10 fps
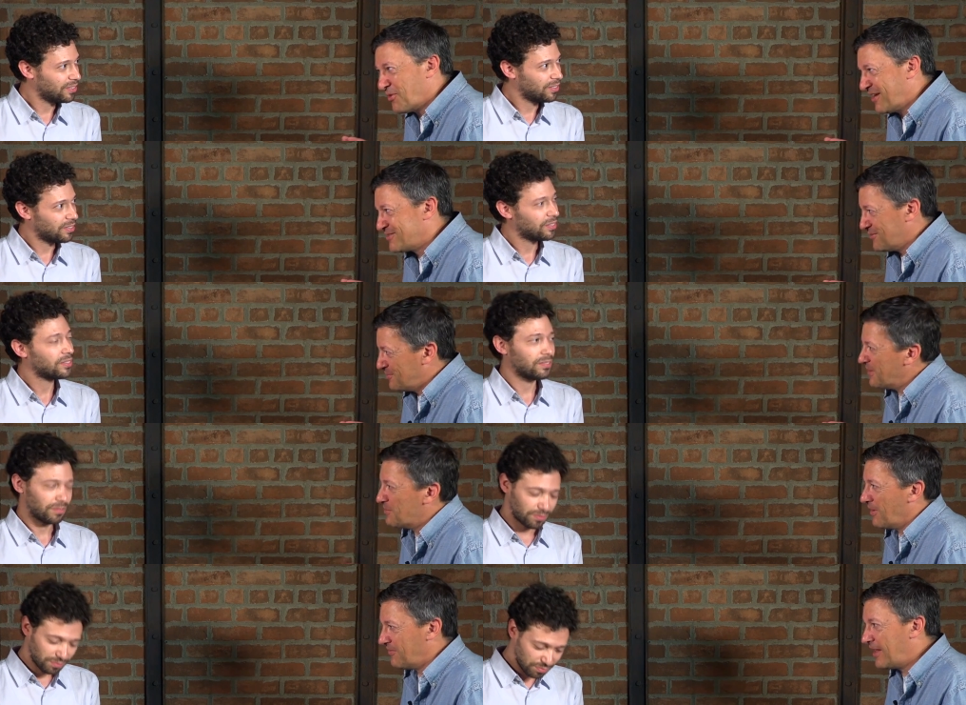Speaker 1: impressive
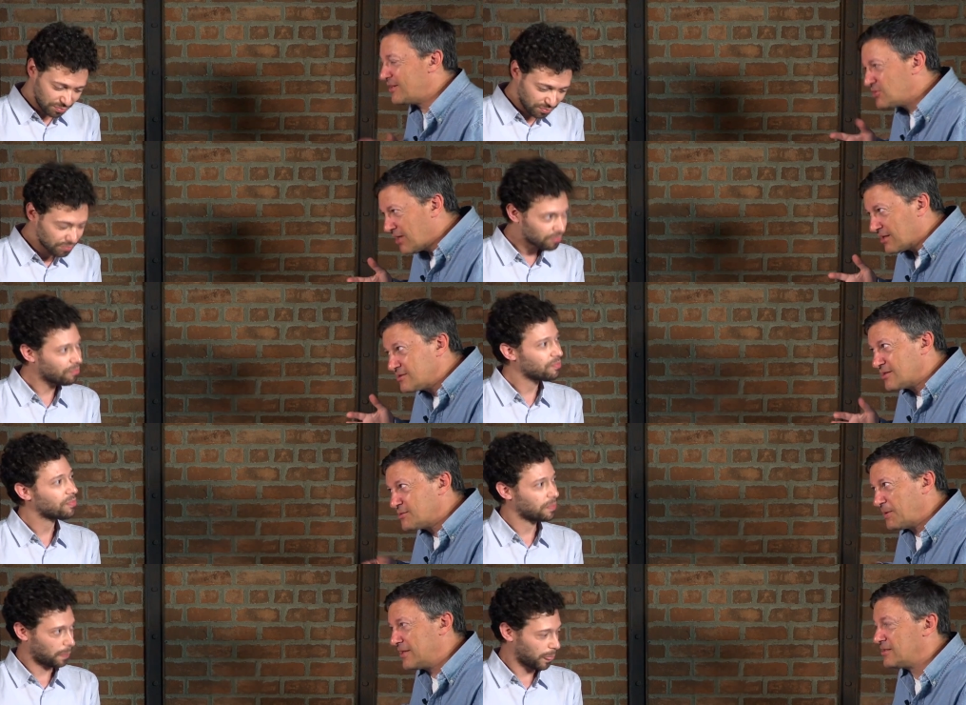people. I've had a chance
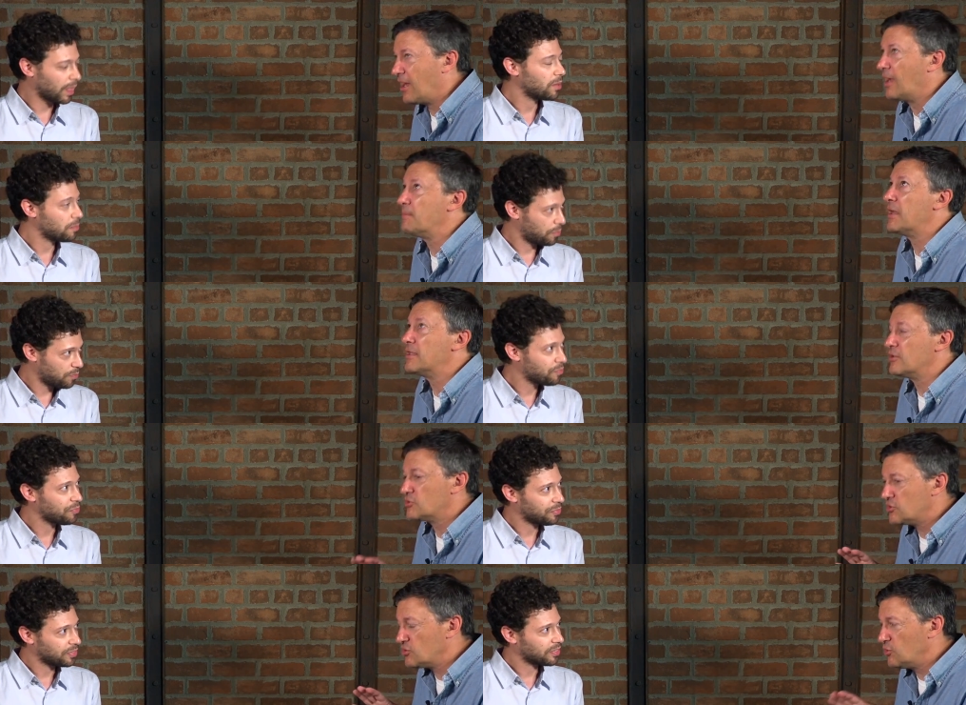to spend time, and
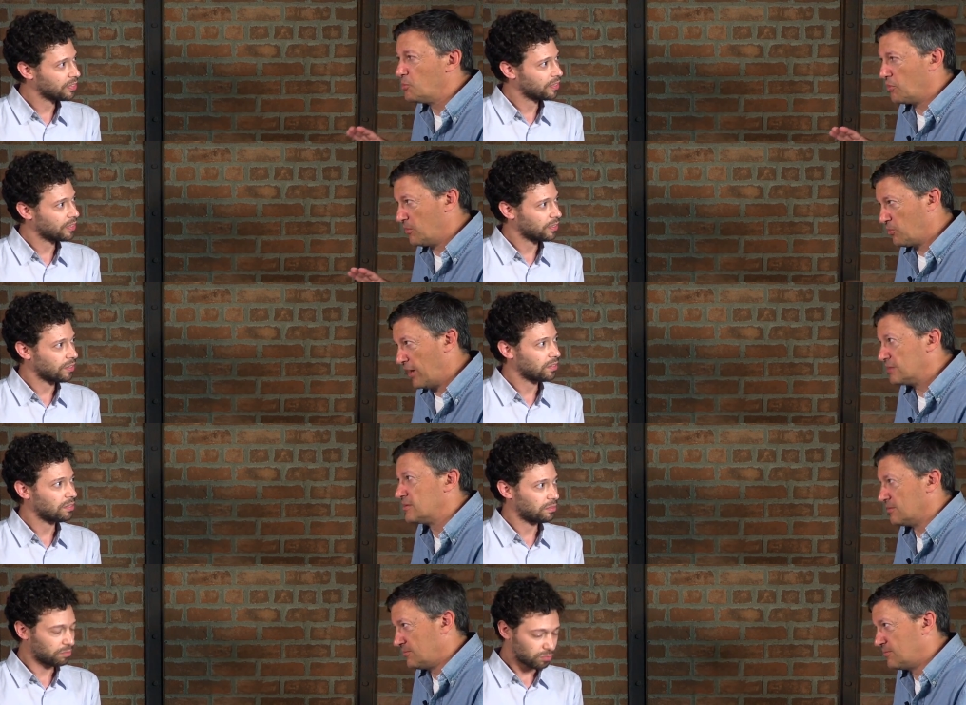they're super
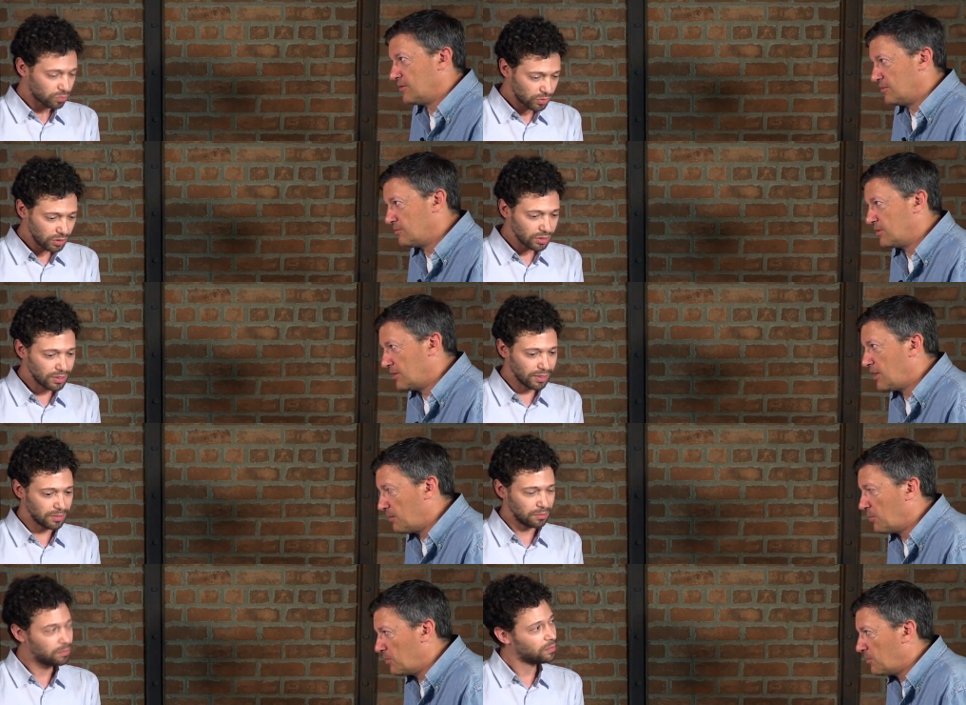impressive. They're really
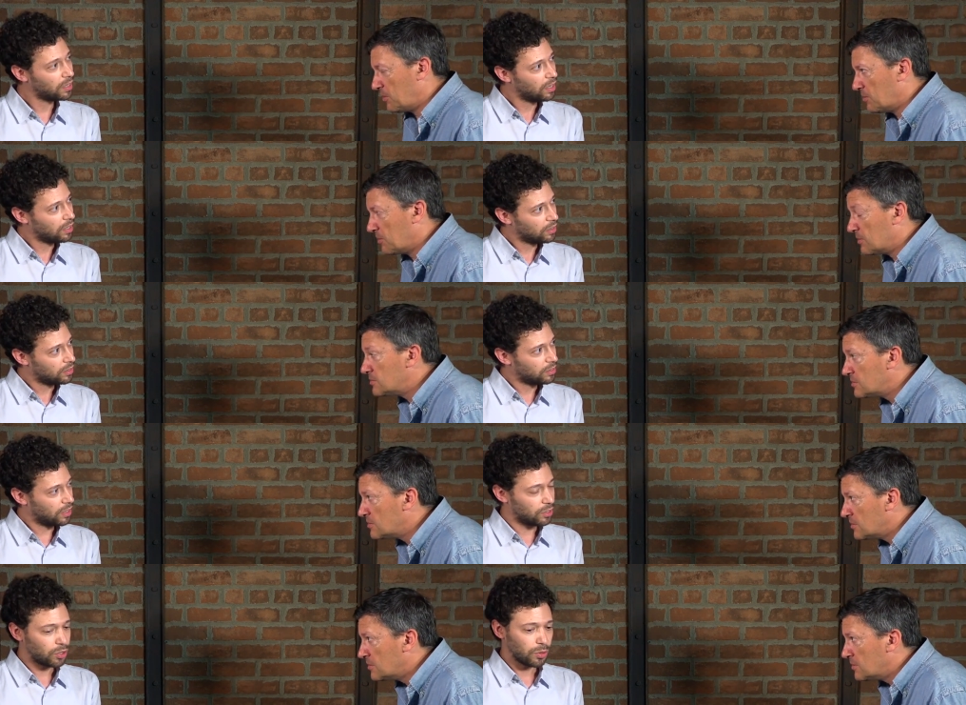yeah. capable people.
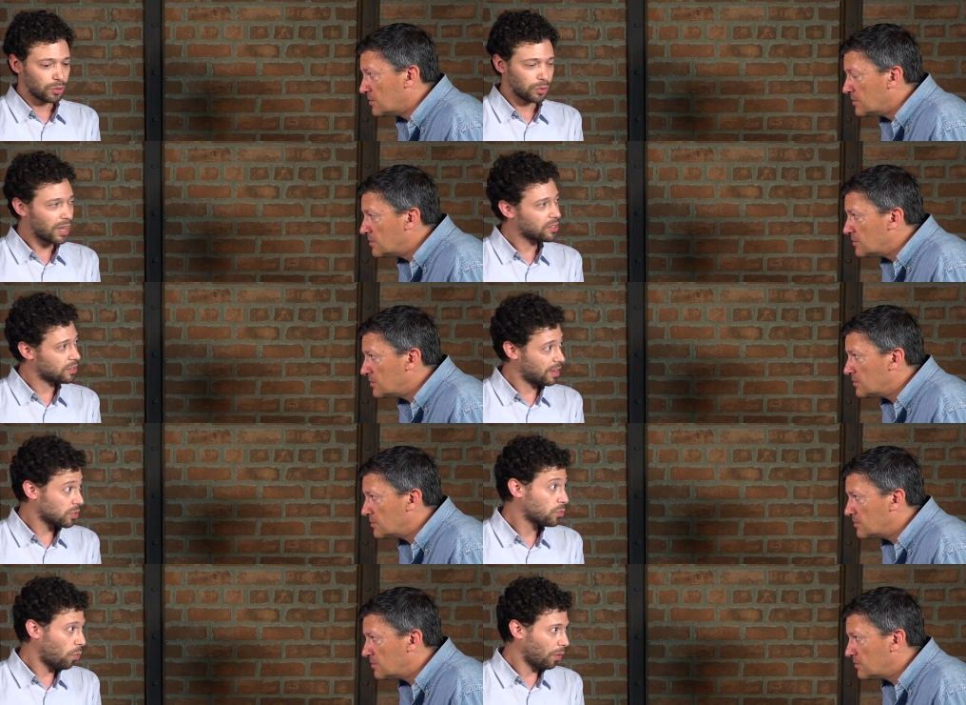
Speaker 2: Yeah, so, so that's,
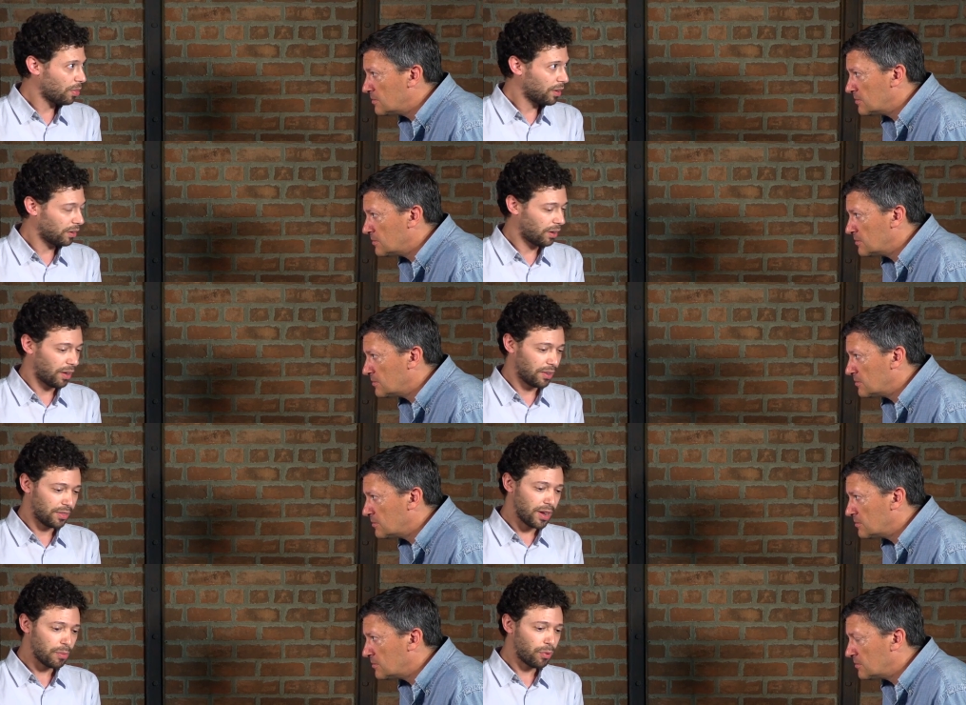that's one thing.
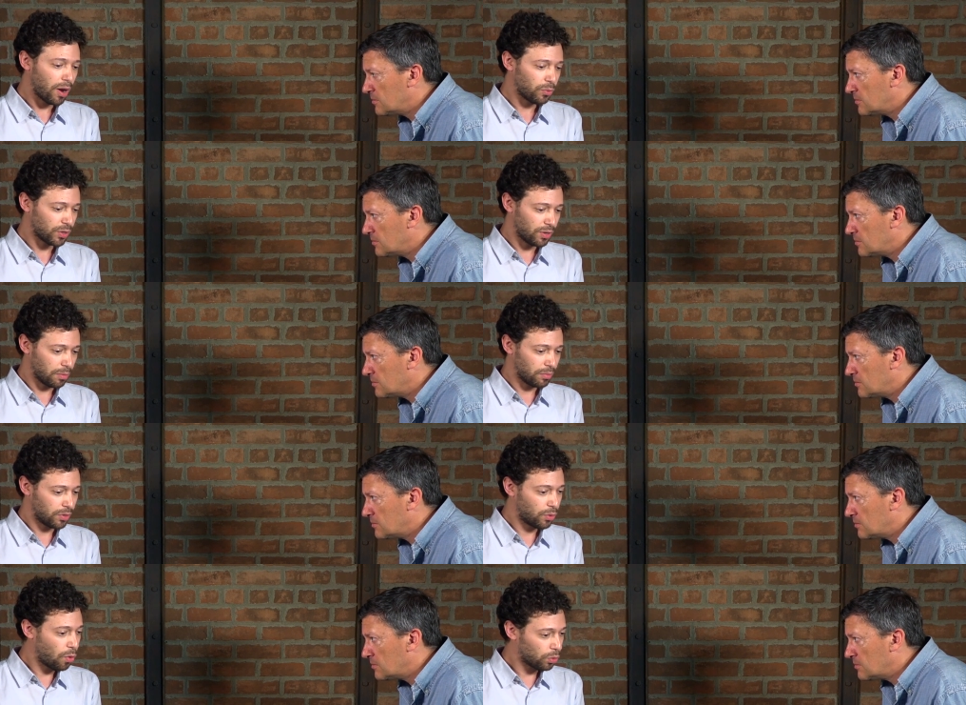And they brought with
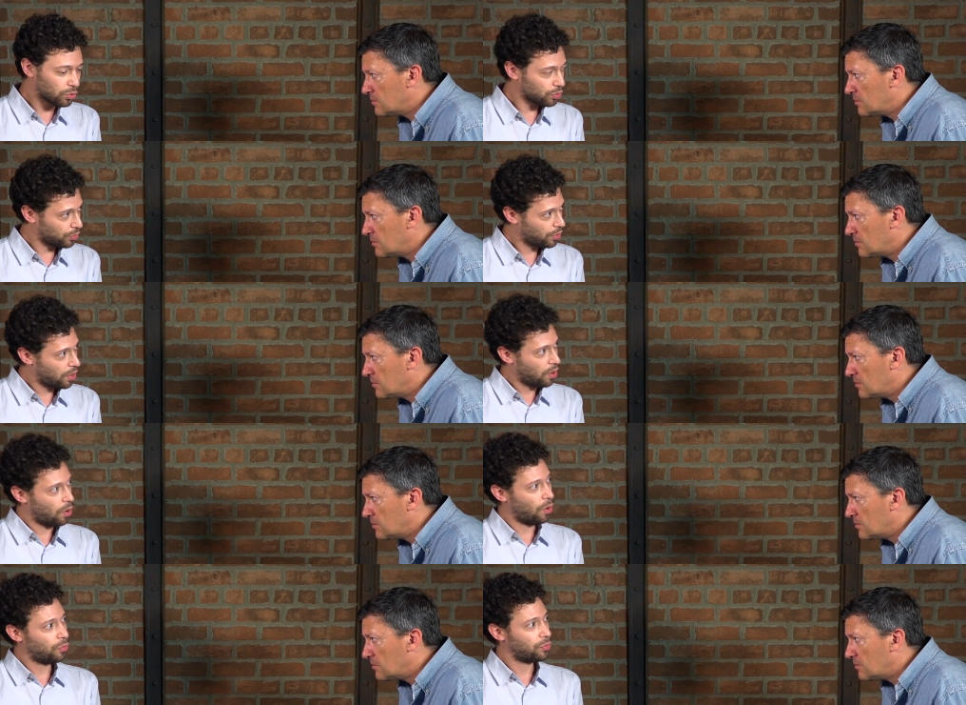them the culture
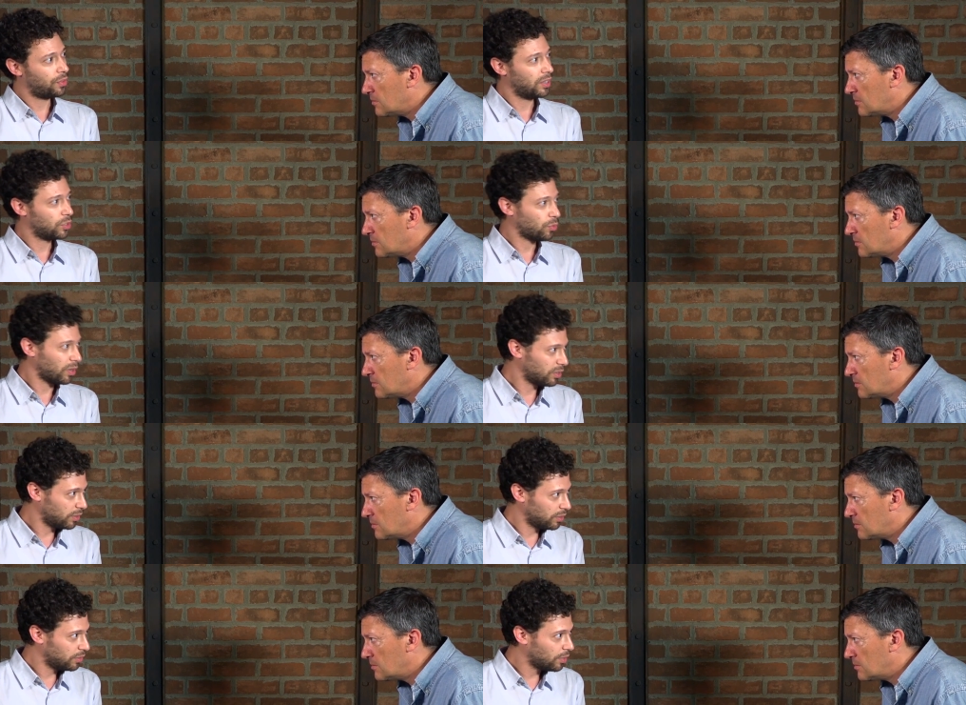of the
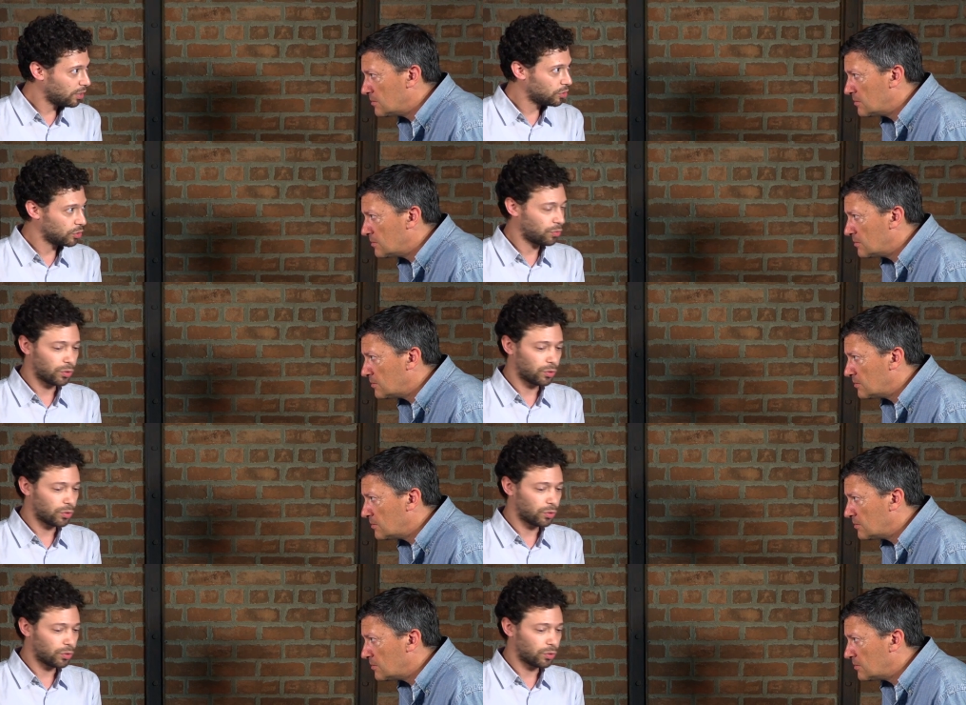Israeli intelligence